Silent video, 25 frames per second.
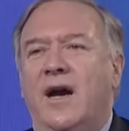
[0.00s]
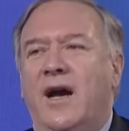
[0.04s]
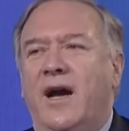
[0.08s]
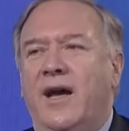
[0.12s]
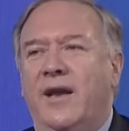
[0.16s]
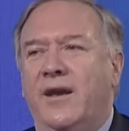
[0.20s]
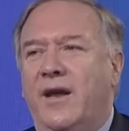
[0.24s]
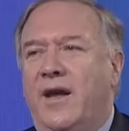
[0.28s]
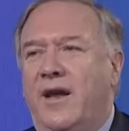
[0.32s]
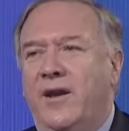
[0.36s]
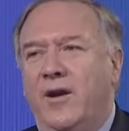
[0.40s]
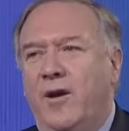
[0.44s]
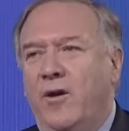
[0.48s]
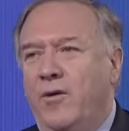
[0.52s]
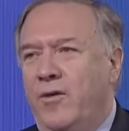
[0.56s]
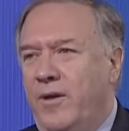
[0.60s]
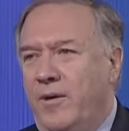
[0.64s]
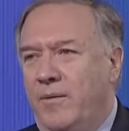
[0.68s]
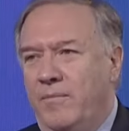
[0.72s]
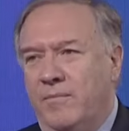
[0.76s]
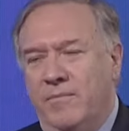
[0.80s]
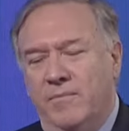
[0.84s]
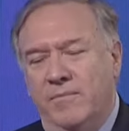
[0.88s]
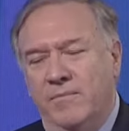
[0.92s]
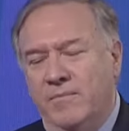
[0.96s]
I, I know
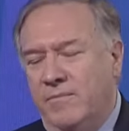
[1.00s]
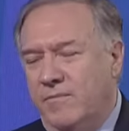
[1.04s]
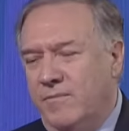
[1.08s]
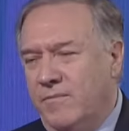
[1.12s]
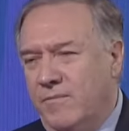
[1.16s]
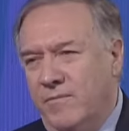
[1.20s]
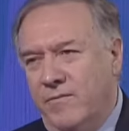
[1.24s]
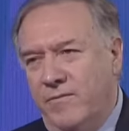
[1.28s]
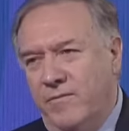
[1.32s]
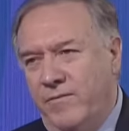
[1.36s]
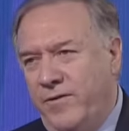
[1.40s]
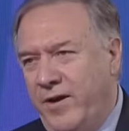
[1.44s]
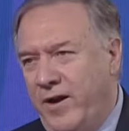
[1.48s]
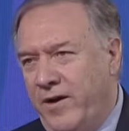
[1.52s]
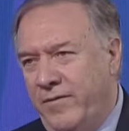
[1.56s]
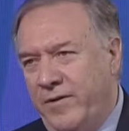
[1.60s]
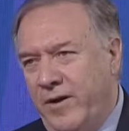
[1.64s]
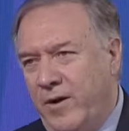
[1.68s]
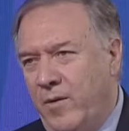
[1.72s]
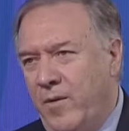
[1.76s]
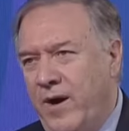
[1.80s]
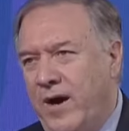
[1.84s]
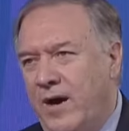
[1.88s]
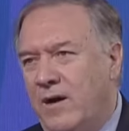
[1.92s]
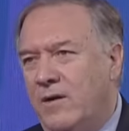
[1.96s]
them very,
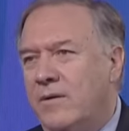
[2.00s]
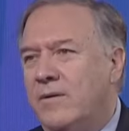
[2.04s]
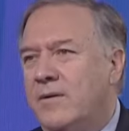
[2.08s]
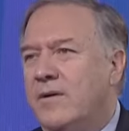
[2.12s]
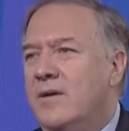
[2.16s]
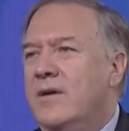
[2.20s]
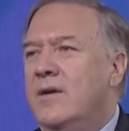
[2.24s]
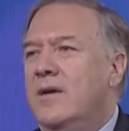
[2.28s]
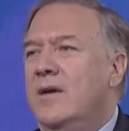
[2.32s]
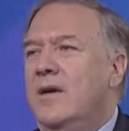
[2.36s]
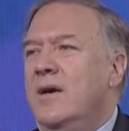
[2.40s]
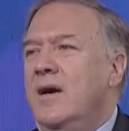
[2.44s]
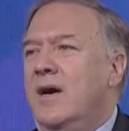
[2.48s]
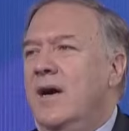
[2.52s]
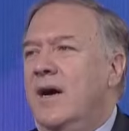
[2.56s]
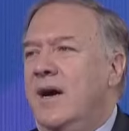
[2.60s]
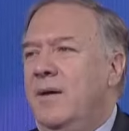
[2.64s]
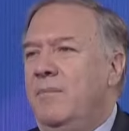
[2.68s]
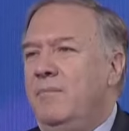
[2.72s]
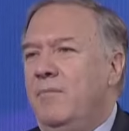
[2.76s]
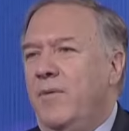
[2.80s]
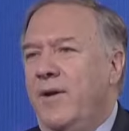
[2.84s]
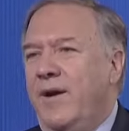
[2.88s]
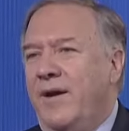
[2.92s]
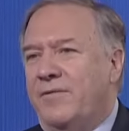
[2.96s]
very well.
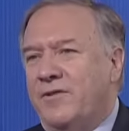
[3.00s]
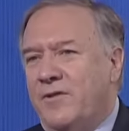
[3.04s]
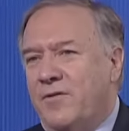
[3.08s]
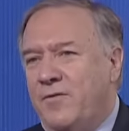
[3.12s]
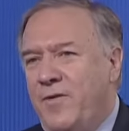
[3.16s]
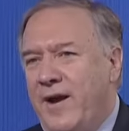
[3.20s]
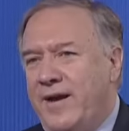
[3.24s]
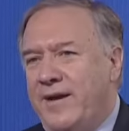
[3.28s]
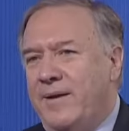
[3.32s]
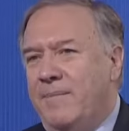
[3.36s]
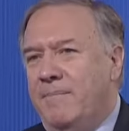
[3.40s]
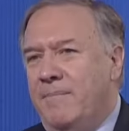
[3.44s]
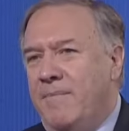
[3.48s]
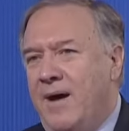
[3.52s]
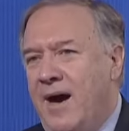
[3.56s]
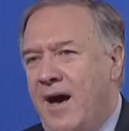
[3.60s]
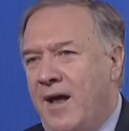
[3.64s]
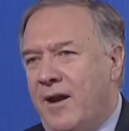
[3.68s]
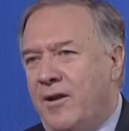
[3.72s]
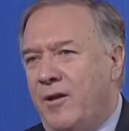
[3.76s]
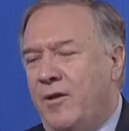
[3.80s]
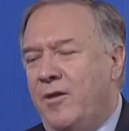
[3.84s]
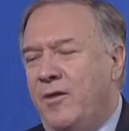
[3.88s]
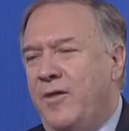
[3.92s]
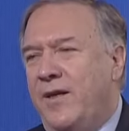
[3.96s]
Um, we have to find a
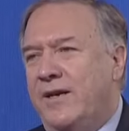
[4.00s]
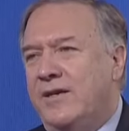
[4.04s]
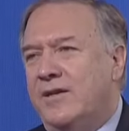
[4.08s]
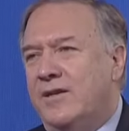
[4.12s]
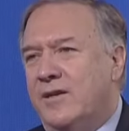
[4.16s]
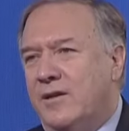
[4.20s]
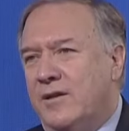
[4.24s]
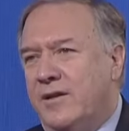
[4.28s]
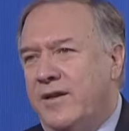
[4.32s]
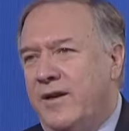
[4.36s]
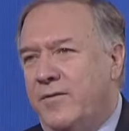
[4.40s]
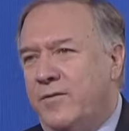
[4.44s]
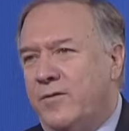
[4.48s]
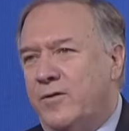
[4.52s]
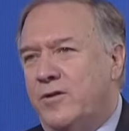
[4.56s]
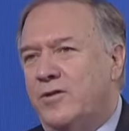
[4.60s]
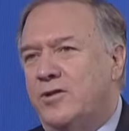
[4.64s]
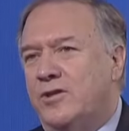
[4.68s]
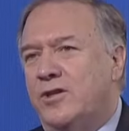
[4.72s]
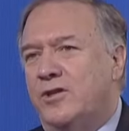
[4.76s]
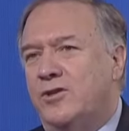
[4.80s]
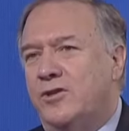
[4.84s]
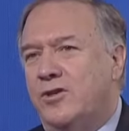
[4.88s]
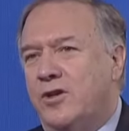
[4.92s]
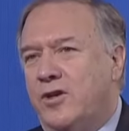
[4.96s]
model that
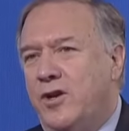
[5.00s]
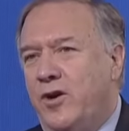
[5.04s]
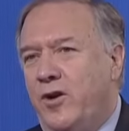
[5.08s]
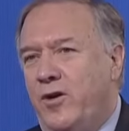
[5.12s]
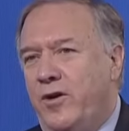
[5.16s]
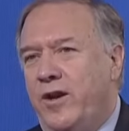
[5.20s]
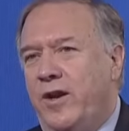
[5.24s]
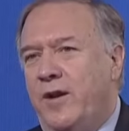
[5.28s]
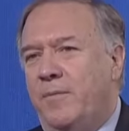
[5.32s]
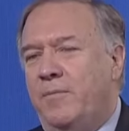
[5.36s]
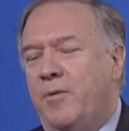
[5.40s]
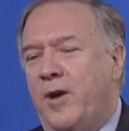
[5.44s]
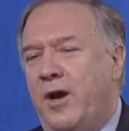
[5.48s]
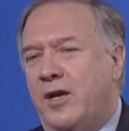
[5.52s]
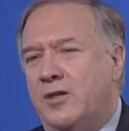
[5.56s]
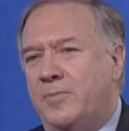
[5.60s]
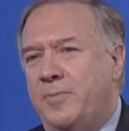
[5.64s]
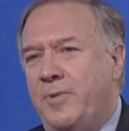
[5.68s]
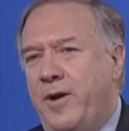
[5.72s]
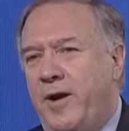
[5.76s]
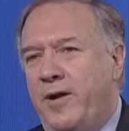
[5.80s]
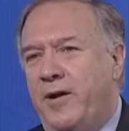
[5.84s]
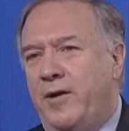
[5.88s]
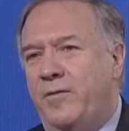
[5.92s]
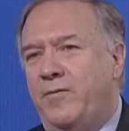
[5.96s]
delivers security and
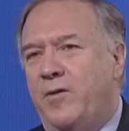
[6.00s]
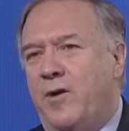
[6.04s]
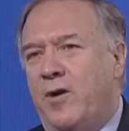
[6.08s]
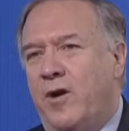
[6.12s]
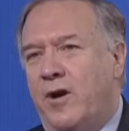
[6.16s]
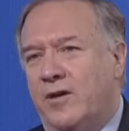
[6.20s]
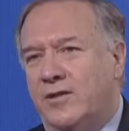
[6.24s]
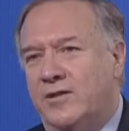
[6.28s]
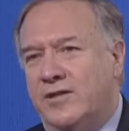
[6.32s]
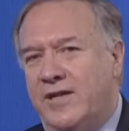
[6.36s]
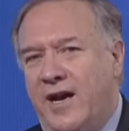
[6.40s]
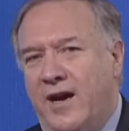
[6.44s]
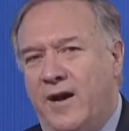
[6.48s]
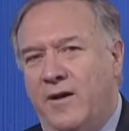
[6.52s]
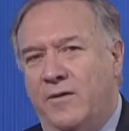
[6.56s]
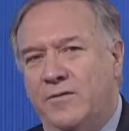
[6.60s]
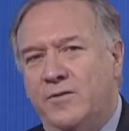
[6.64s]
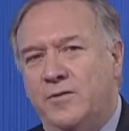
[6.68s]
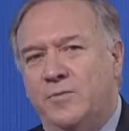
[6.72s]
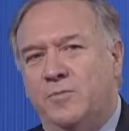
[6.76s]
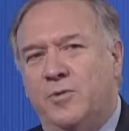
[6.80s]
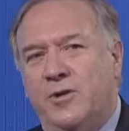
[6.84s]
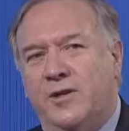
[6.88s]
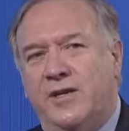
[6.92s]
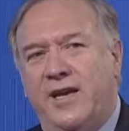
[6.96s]
prosperity for
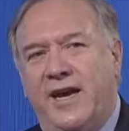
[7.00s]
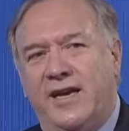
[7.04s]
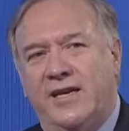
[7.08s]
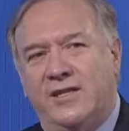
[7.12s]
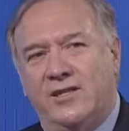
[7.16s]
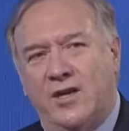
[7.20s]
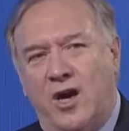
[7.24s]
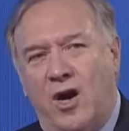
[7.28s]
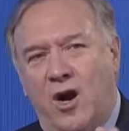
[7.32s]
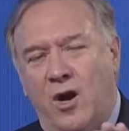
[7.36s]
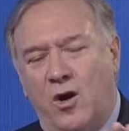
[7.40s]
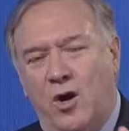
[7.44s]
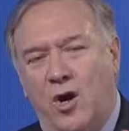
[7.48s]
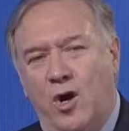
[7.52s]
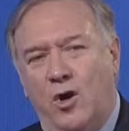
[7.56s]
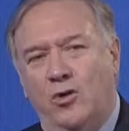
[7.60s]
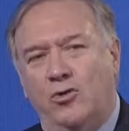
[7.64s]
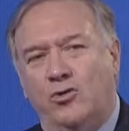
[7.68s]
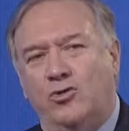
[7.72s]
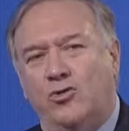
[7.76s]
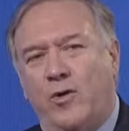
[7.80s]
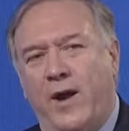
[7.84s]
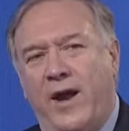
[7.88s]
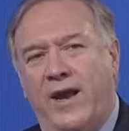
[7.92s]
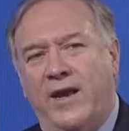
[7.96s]
ourselves, protects our
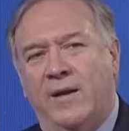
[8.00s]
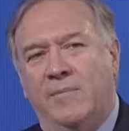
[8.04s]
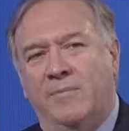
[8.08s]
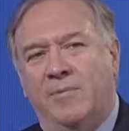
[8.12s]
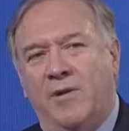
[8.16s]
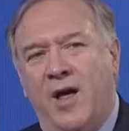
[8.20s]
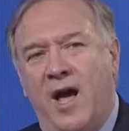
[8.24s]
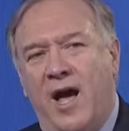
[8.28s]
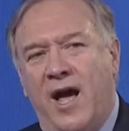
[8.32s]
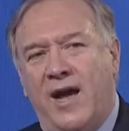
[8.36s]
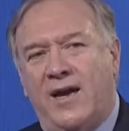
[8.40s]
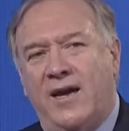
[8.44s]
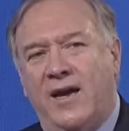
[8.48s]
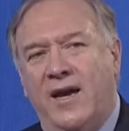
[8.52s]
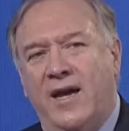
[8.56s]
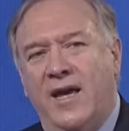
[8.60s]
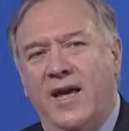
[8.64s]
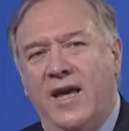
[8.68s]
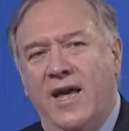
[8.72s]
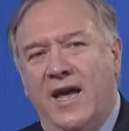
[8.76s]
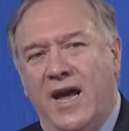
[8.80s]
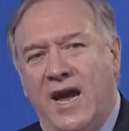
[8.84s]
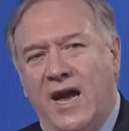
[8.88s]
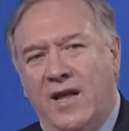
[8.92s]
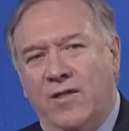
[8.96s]
own trading bloc,
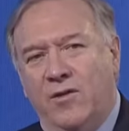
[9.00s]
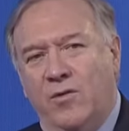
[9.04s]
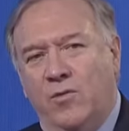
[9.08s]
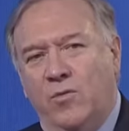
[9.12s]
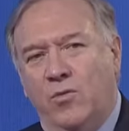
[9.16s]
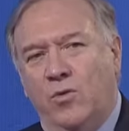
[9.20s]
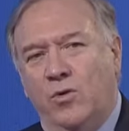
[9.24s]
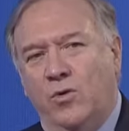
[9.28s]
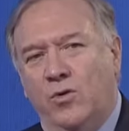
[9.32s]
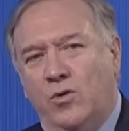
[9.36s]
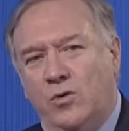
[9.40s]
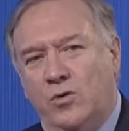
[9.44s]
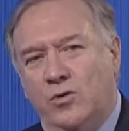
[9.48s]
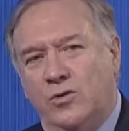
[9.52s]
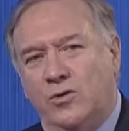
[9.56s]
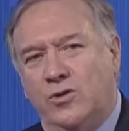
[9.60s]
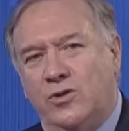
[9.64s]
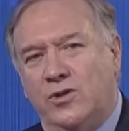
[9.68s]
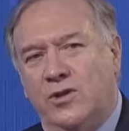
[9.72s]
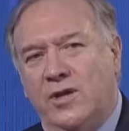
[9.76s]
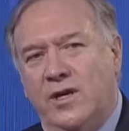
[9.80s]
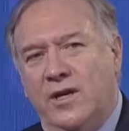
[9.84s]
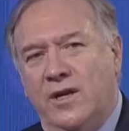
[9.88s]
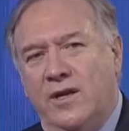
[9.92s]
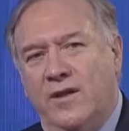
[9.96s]
and the
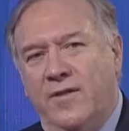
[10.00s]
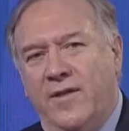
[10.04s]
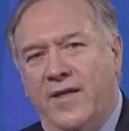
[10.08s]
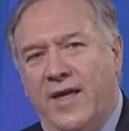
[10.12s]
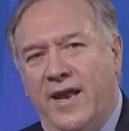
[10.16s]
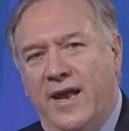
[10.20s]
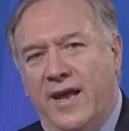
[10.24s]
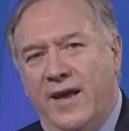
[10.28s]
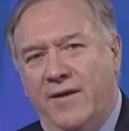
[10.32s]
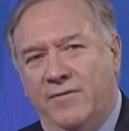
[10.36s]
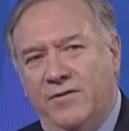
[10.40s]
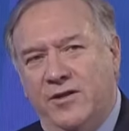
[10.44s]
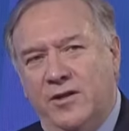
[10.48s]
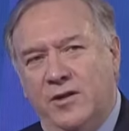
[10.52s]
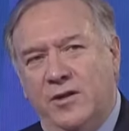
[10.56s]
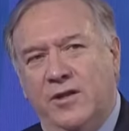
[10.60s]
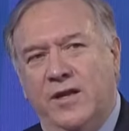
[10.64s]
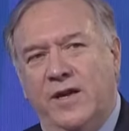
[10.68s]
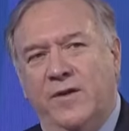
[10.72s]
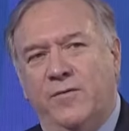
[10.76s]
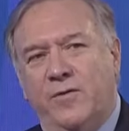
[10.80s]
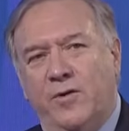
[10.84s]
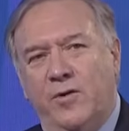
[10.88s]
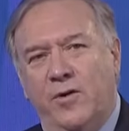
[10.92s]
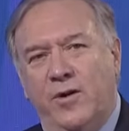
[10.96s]
rules that have
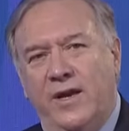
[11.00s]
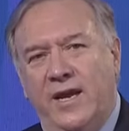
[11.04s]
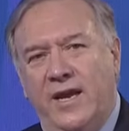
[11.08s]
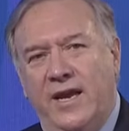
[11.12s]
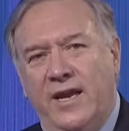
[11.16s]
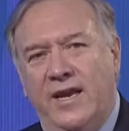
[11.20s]
delivered